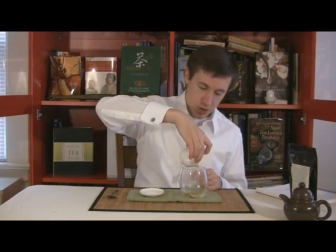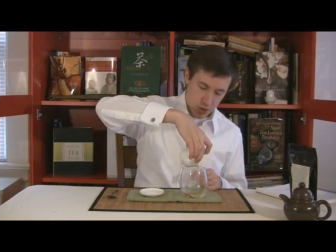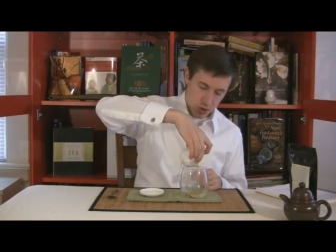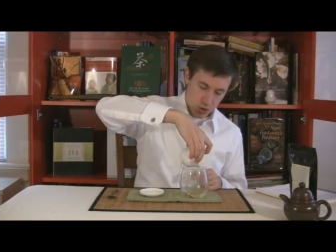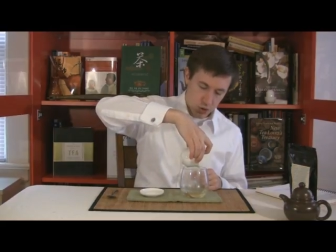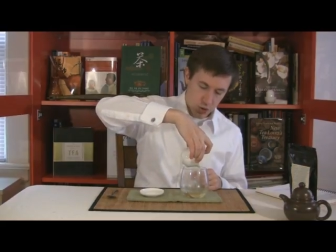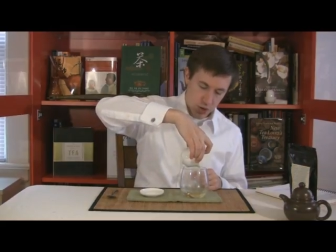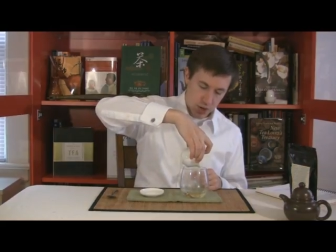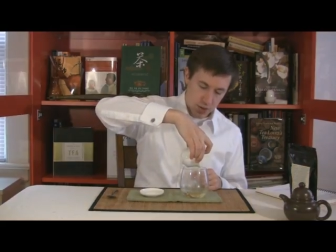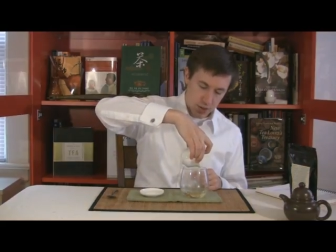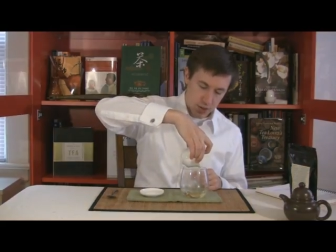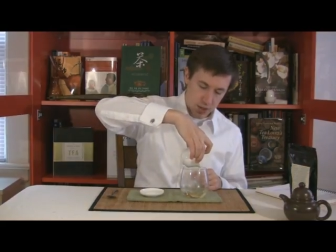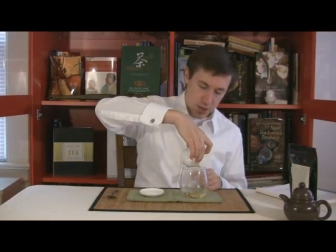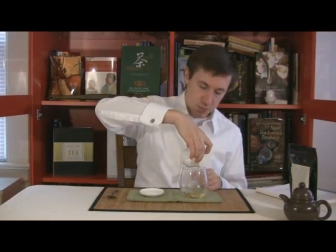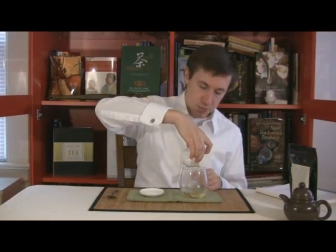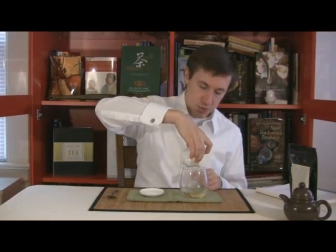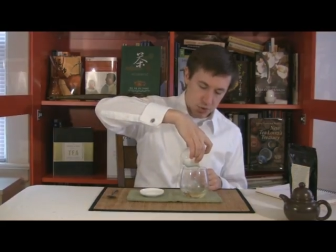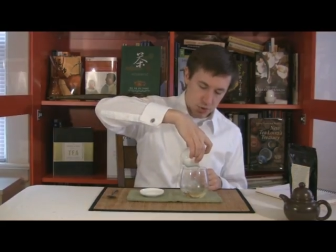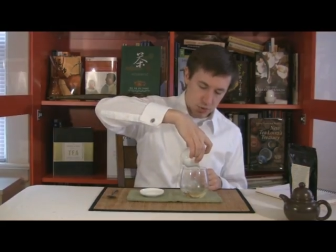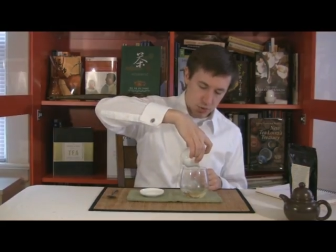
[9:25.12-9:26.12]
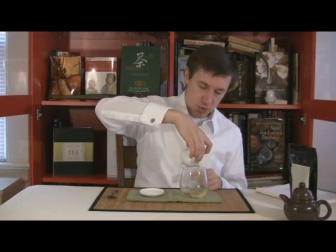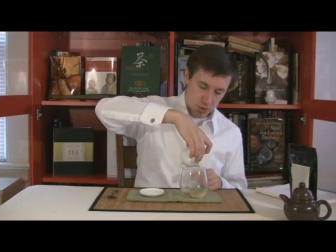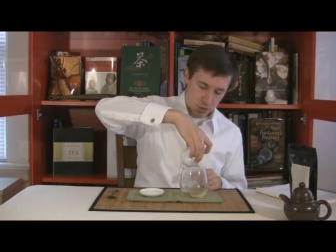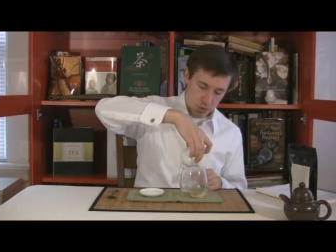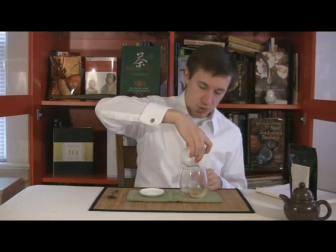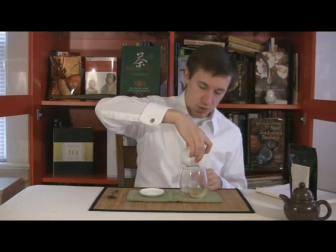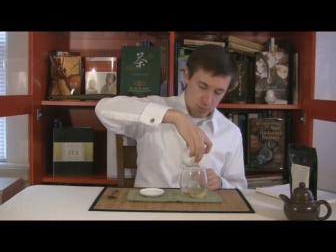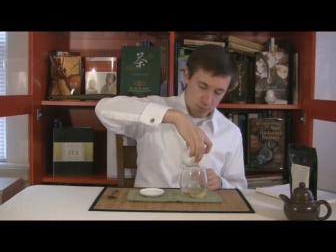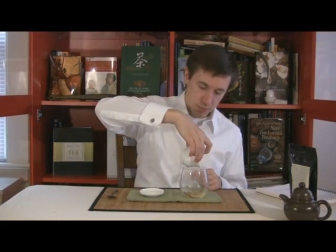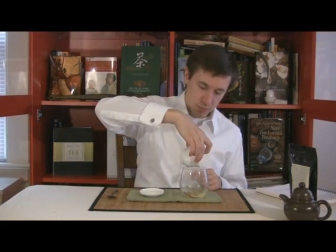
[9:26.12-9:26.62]
You try to keep to
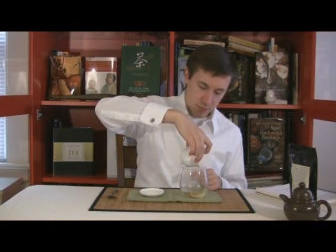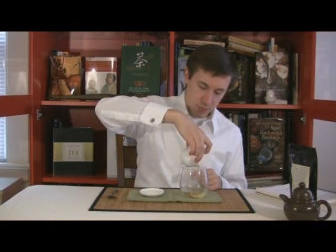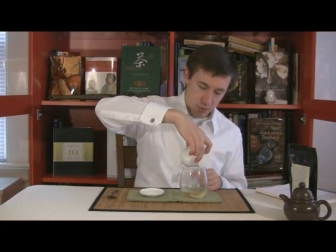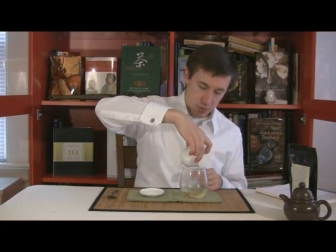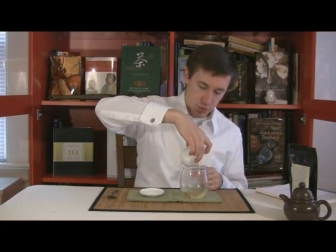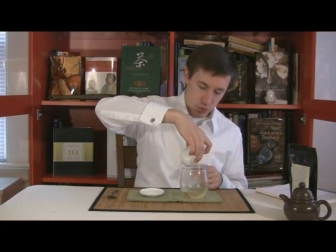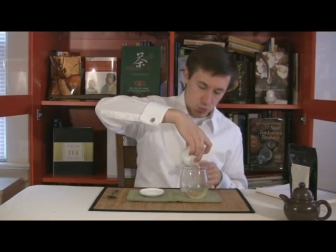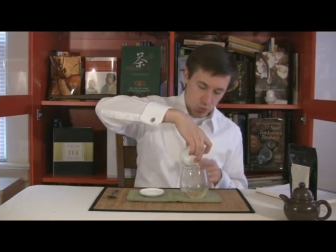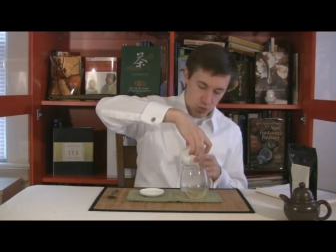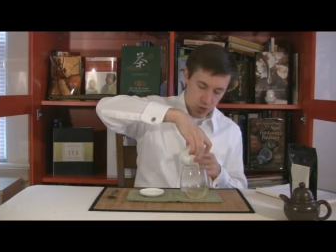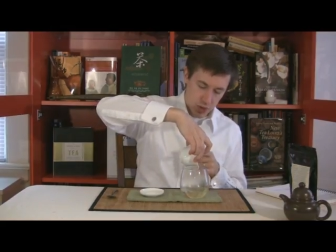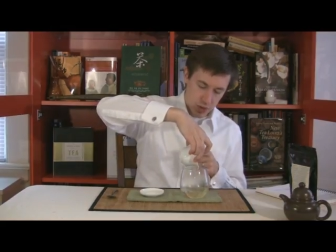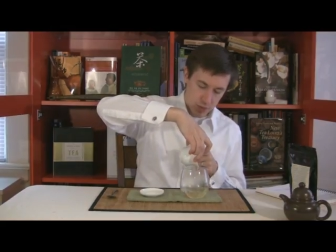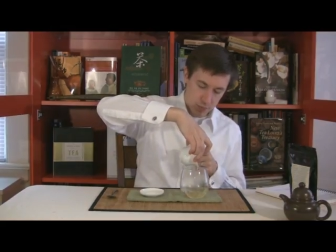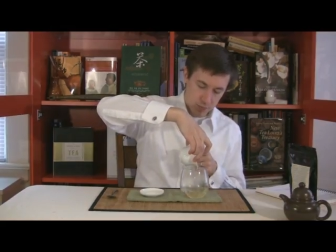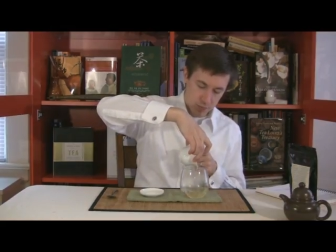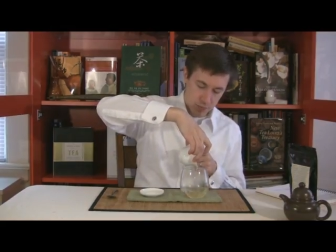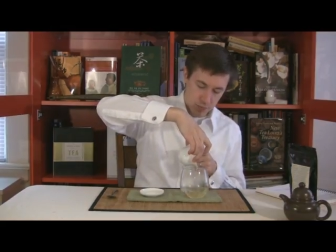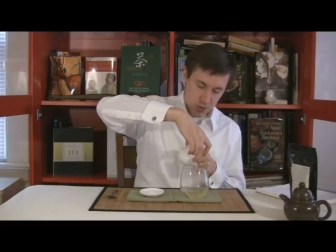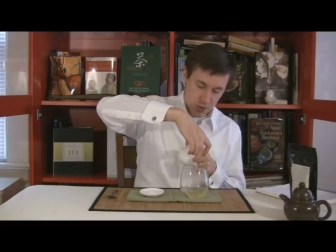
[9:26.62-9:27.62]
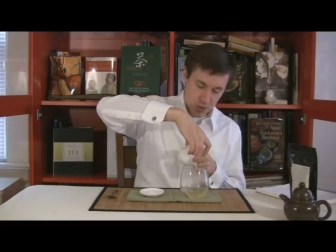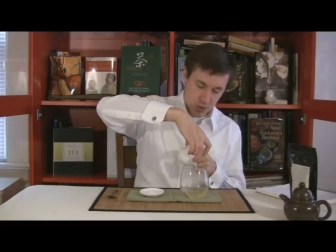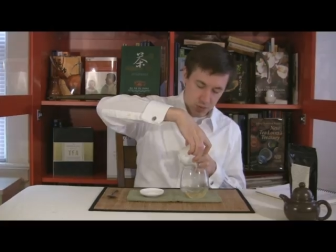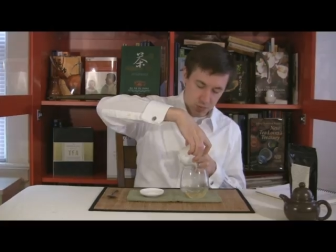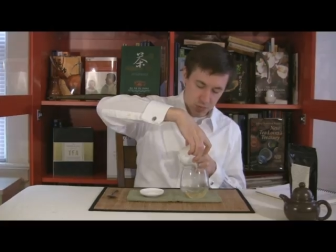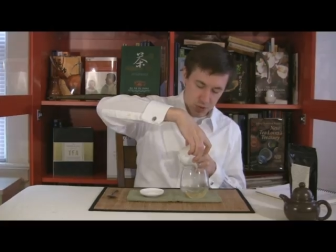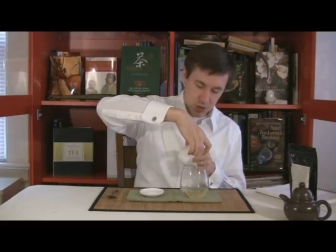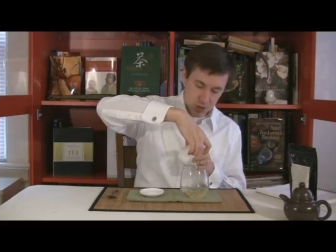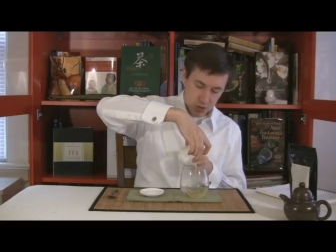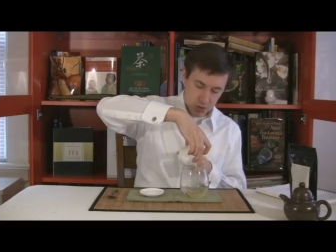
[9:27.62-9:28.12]
the rim
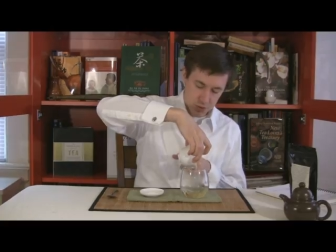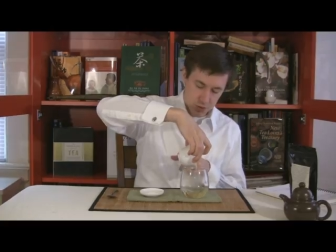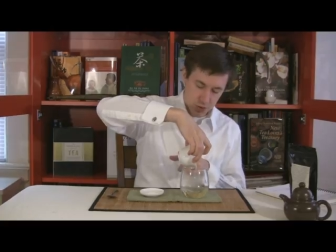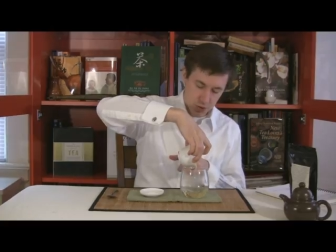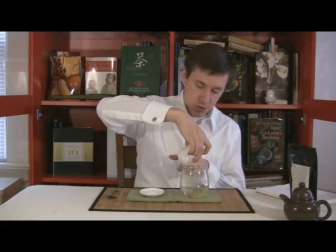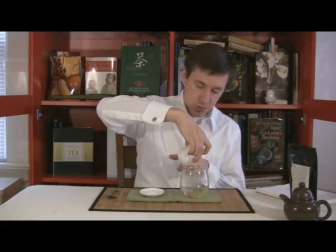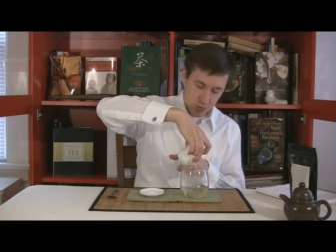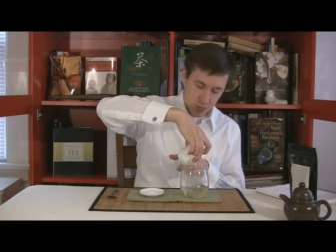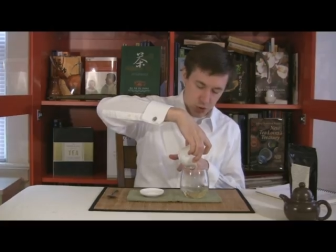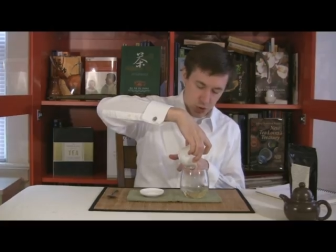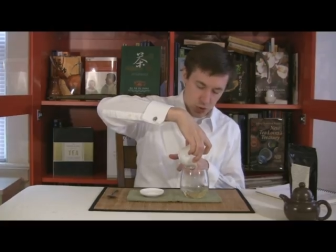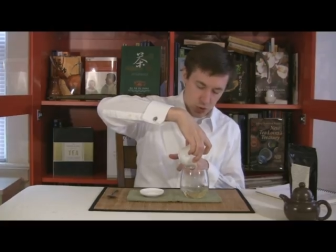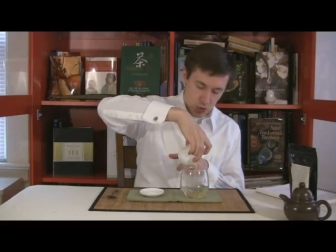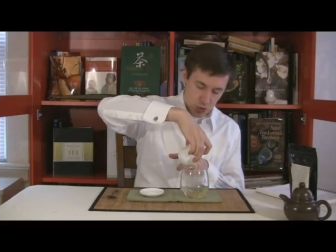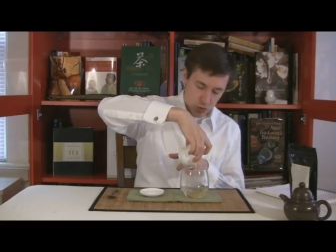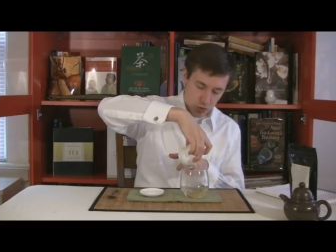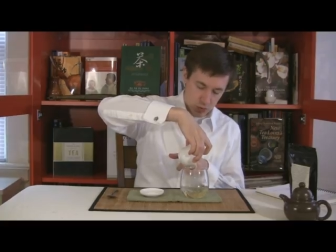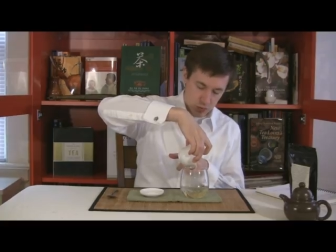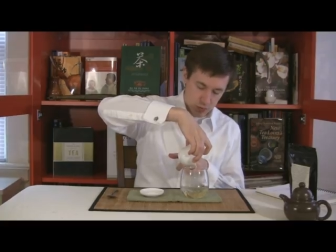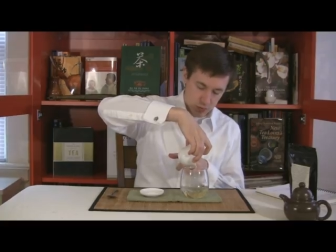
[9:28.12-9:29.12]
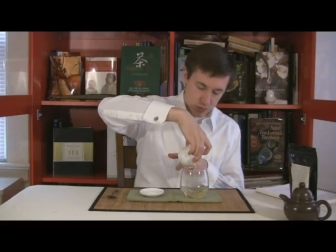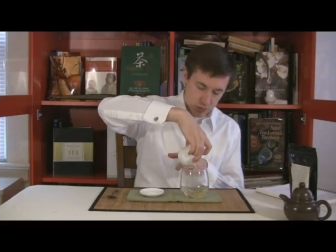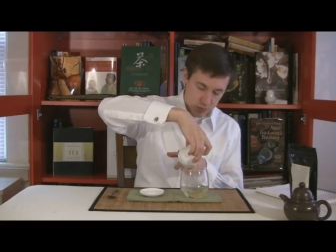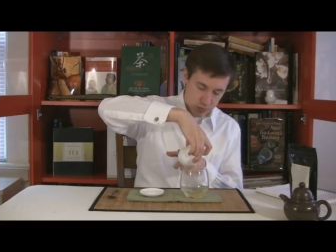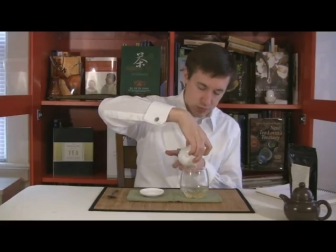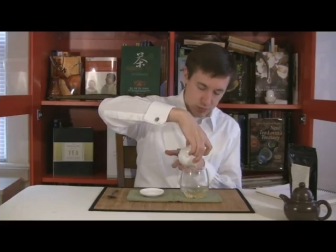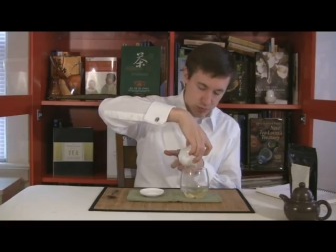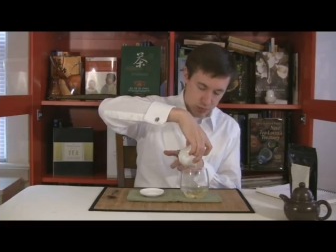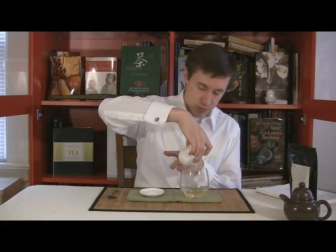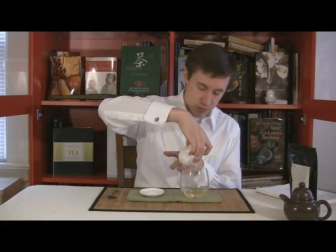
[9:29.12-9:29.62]
because your bowl,
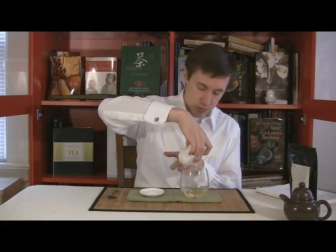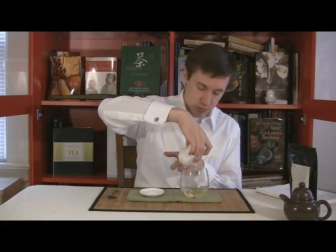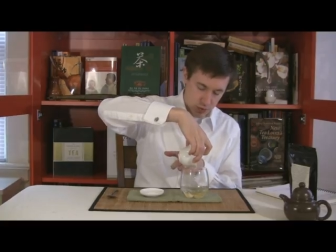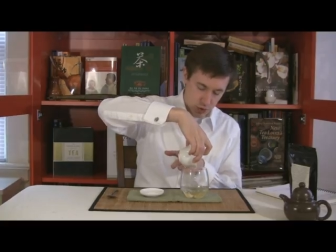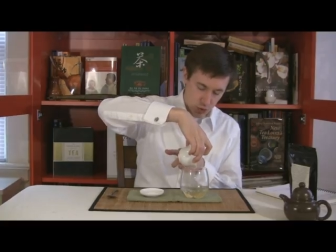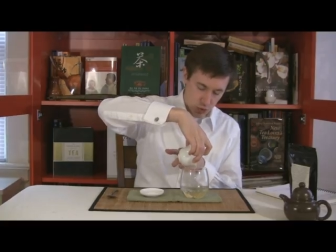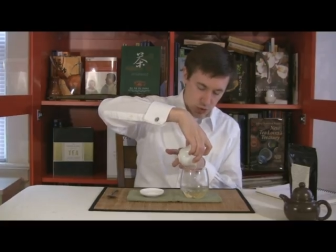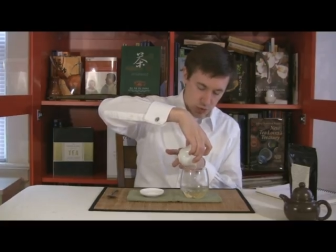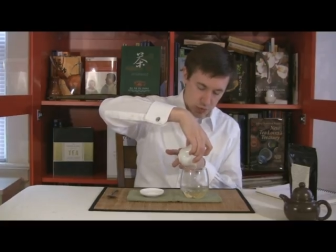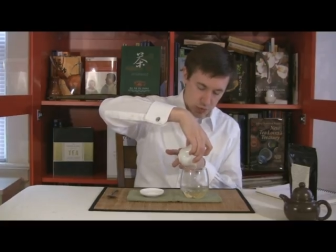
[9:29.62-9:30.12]
lower